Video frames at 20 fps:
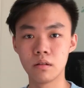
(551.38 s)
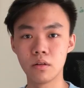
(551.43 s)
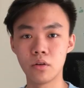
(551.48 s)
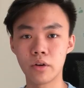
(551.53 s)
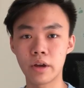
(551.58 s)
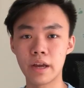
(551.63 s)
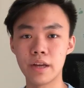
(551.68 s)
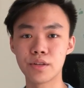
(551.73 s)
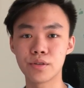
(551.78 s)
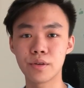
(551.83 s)

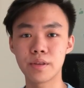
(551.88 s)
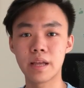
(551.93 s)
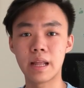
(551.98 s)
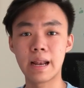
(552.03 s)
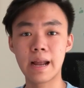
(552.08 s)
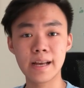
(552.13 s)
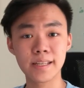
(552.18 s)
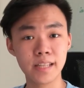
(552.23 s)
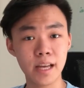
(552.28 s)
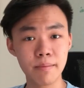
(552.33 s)
Okay, so the
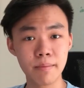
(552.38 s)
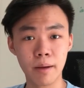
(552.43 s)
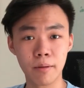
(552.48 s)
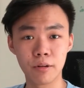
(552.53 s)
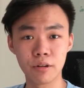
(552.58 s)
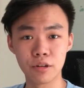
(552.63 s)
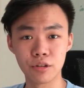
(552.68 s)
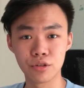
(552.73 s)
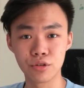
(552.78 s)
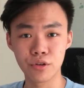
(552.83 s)
last app that I'm
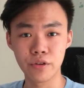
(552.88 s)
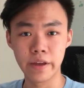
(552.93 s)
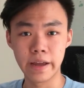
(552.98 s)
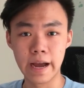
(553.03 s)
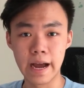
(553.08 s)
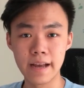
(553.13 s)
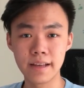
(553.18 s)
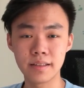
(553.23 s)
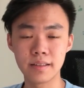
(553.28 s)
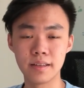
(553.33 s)
going to show you
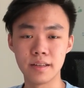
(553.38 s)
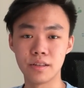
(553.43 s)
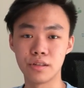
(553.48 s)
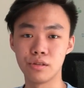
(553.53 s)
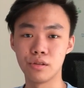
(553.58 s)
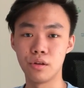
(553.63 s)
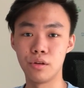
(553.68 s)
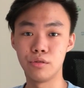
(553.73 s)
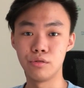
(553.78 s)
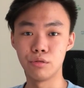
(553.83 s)
guys
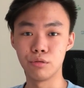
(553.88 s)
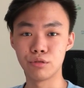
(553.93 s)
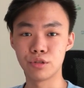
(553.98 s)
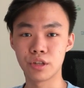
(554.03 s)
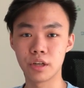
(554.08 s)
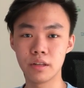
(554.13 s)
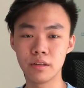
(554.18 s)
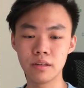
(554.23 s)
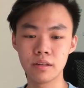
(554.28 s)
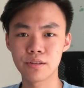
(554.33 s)
is
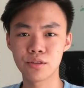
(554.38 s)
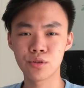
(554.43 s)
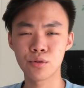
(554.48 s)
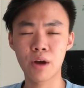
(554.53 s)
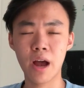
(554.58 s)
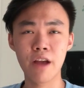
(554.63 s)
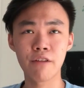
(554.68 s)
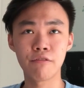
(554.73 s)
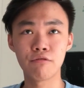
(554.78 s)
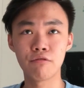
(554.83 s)
Notion. So
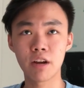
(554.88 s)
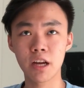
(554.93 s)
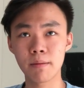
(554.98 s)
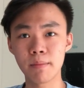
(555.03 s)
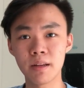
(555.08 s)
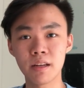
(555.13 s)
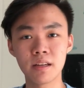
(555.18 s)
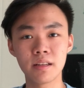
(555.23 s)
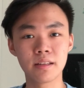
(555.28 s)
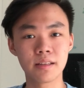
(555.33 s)
I've
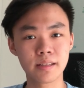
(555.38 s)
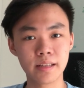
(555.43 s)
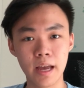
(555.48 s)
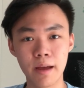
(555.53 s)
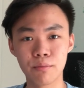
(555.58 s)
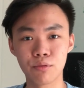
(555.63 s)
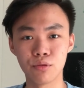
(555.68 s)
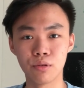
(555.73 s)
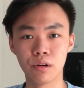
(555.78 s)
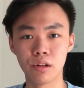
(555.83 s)
recommended this
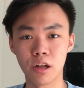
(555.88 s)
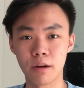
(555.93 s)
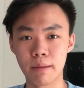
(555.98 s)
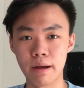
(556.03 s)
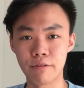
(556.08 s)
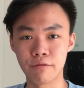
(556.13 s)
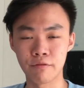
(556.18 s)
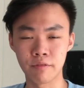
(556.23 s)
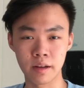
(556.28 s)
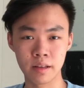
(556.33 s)
app to a lot of
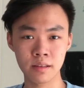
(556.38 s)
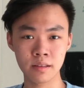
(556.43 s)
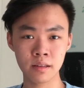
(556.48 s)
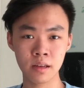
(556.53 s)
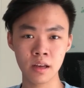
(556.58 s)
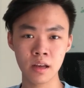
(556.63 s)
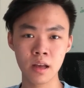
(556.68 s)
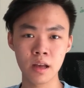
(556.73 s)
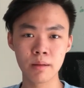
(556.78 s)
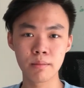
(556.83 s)
my
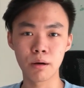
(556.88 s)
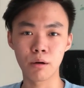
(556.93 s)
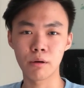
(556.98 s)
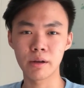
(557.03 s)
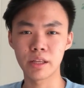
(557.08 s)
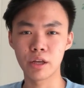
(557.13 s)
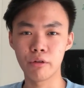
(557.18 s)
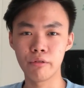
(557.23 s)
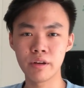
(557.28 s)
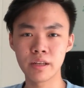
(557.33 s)
friends, but
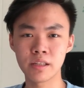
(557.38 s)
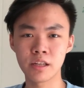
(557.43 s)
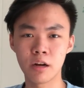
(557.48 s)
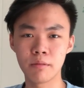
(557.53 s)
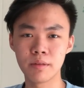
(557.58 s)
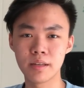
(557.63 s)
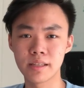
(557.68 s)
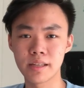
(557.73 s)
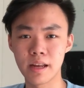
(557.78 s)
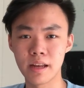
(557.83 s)
what they always tell
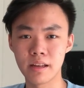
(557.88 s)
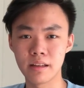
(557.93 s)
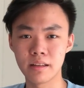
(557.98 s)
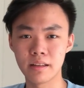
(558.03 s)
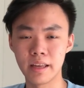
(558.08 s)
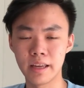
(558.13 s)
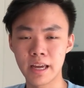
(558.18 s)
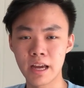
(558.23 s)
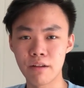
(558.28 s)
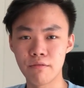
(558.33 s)
me is that
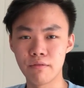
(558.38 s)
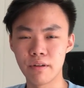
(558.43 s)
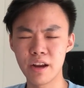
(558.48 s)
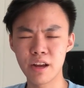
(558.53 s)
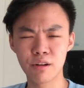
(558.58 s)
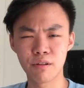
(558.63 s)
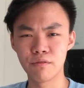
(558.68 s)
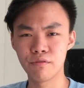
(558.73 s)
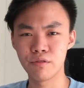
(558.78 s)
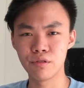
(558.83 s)
they get very
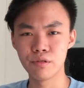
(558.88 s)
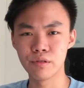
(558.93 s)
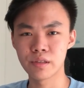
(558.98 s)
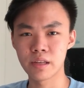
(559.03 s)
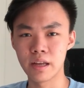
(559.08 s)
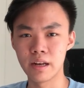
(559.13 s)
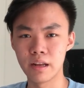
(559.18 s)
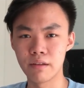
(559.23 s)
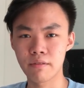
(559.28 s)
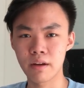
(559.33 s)
confused
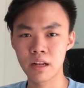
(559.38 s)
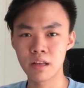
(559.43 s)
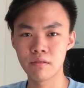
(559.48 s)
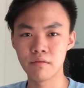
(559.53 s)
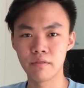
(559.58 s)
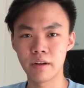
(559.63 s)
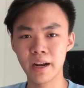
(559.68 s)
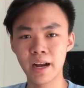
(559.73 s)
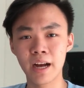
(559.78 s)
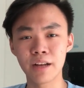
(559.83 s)
and they find it
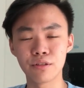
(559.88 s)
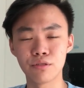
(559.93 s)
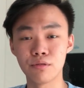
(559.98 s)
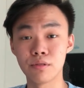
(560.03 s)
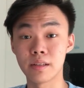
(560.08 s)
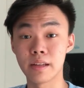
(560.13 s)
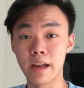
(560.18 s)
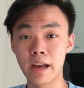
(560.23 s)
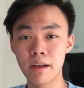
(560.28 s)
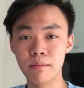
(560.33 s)
very hard to
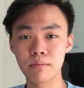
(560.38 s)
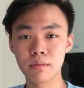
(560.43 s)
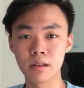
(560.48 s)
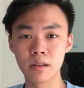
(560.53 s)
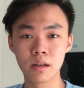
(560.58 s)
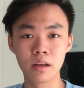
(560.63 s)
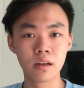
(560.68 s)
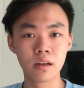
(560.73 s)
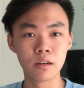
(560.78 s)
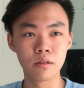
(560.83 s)
use the app,
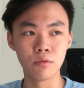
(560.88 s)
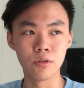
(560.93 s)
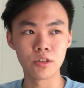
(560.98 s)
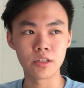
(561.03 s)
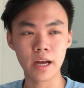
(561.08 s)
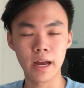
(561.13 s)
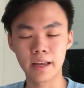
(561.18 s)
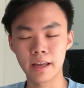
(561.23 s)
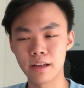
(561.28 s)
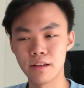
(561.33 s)

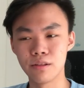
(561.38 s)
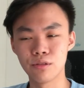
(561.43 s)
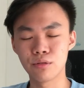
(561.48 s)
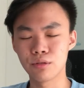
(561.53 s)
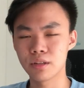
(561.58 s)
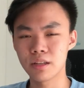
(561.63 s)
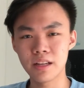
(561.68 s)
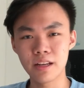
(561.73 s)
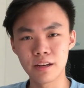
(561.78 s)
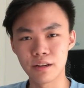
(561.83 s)
which I can
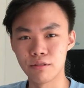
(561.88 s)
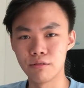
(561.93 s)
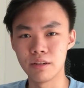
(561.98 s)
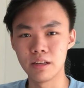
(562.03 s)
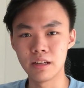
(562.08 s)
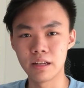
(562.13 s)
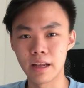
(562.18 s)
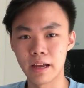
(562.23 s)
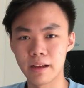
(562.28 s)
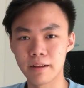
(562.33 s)
totally
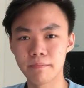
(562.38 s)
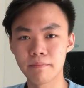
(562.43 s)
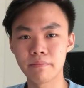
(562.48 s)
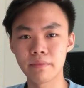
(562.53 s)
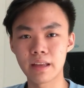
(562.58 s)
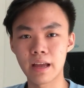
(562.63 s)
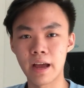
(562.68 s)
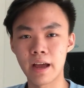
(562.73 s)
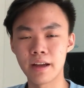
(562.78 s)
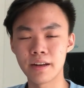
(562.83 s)
agree. Like,
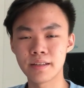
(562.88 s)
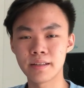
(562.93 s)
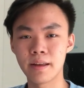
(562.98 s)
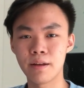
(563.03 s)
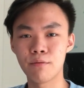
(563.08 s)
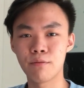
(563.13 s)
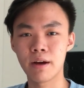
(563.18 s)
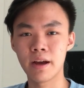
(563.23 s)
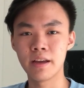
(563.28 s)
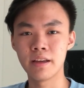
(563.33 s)
I
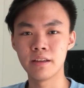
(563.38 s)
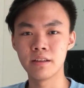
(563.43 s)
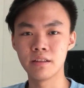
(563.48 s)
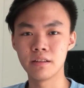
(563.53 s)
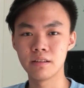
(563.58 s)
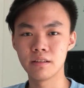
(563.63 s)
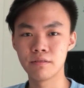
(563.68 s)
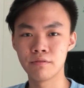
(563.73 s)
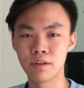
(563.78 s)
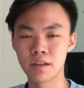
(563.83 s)
understand why
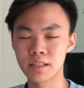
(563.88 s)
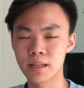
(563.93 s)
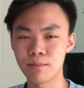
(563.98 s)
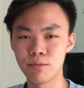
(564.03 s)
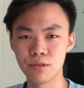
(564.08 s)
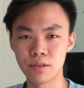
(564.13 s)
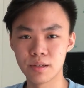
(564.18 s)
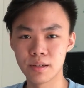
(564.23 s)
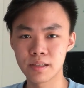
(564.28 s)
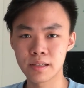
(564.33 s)
first-time
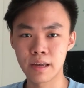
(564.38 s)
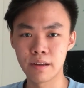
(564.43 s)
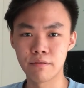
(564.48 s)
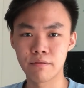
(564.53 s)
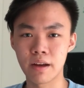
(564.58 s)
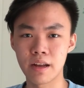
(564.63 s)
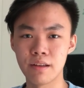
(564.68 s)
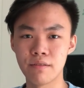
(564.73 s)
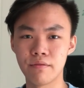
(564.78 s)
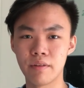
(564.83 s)
users can
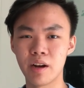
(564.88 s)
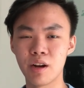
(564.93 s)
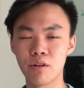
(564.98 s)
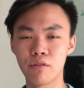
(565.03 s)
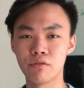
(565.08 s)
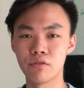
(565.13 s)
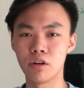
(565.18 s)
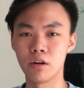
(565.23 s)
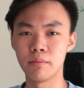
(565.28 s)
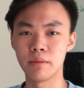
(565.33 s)
find it very
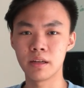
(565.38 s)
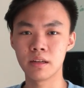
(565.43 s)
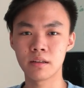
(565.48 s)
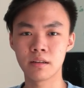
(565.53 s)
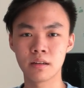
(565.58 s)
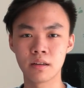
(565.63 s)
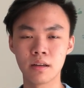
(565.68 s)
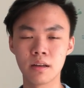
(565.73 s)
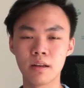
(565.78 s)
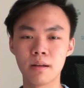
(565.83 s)
overwhelming,
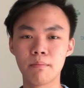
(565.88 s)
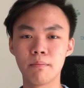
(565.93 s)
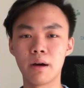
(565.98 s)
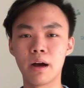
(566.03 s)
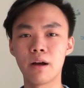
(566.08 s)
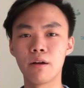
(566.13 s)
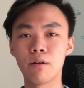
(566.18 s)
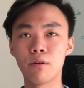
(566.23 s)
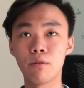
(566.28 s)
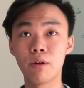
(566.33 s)

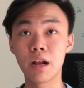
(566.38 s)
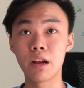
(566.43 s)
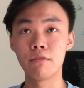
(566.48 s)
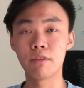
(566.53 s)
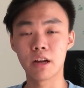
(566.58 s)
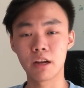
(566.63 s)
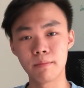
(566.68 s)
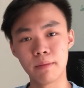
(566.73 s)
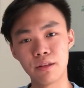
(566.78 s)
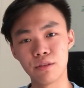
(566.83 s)
but what I
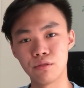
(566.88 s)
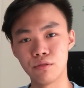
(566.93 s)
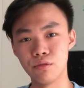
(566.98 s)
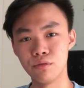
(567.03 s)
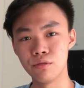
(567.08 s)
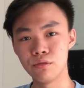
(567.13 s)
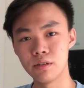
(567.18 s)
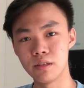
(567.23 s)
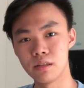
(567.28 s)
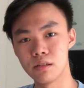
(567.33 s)
recommend to
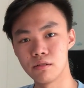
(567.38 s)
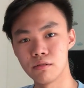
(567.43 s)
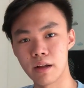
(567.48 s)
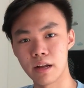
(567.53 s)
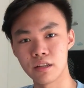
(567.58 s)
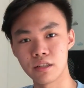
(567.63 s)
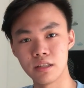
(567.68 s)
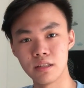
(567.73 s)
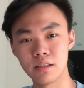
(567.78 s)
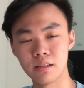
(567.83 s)
do is to
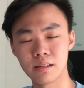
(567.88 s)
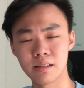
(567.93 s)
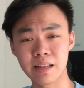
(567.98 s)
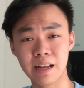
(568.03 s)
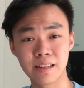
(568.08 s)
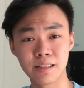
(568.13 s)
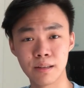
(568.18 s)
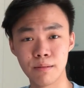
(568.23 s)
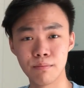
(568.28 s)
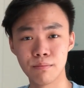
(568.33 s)
actually just
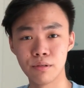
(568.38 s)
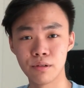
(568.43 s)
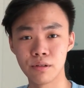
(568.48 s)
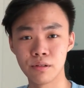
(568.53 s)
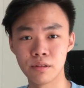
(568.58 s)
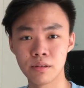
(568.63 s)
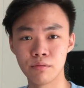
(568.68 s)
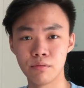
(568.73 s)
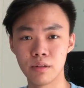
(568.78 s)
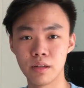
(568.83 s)
start
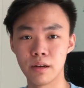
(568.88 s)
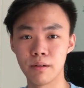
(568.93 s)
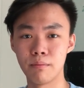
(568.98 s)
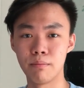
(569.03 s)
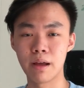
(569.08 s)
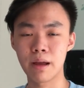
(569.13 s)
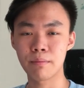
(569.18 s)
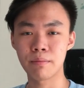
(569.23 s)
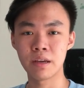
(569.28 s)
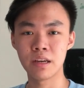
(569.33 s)
simple with a
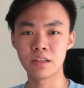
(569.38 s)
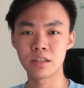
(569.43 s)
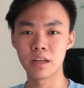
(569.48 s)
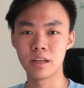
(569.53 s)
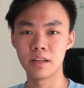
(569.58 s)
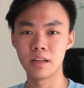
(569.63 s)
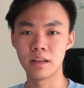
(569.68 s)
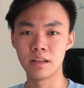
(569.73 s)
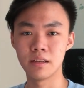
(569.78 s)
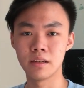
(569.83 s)
blank page
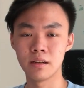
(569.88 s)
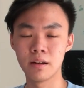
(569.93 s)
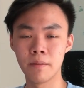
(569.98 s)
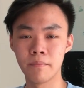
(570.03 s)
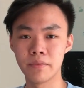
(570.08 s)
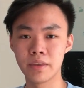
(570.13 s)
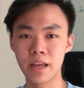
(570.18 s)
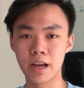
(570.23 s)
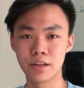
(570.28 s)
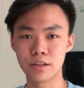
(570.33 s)
and then
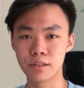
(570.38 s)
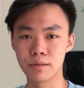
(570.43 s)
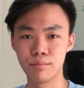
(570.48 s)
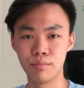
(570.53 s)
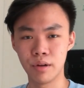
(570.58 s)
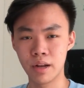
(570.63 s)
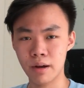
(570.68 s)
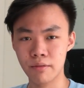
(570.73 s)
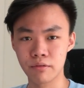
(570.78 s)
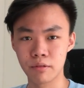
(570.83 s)
just
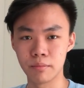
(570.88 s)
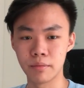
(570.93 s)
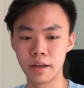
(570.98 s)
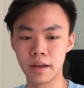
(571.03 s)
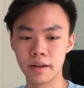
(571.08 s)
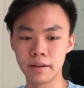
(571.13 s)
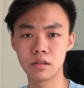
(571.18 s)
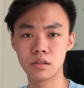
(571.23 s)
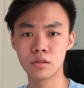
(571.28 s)
build up from there.